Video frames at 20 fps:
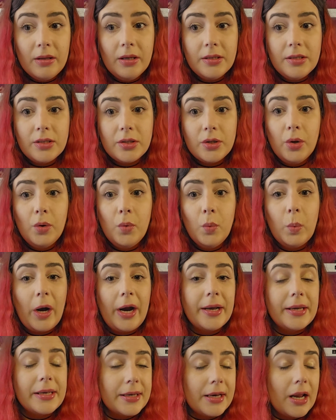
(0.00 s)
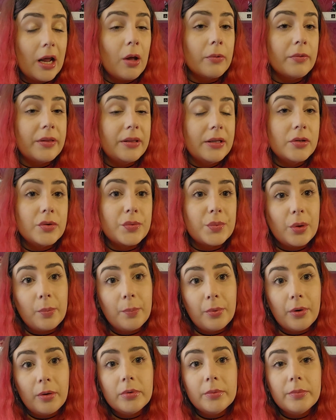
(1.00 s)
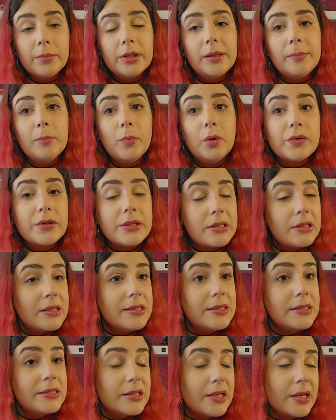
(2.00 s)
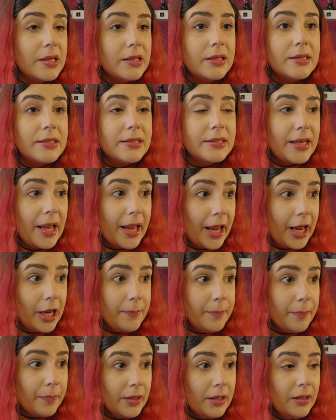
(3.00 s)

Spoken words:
So right now things will probably mostly stay the same.